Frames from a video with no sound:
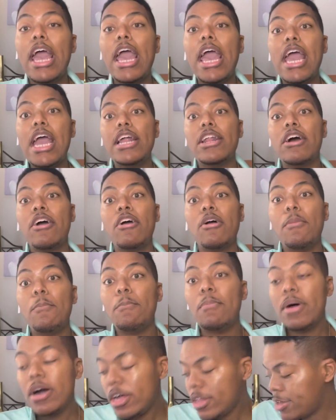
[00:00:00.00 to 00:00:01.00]
And her
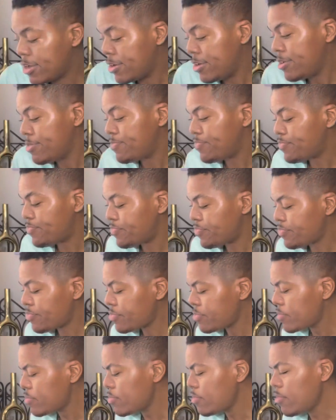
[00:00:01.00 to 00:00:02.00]
mother,
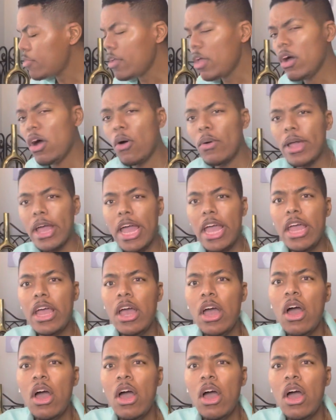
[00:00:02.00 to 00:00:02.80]
okay,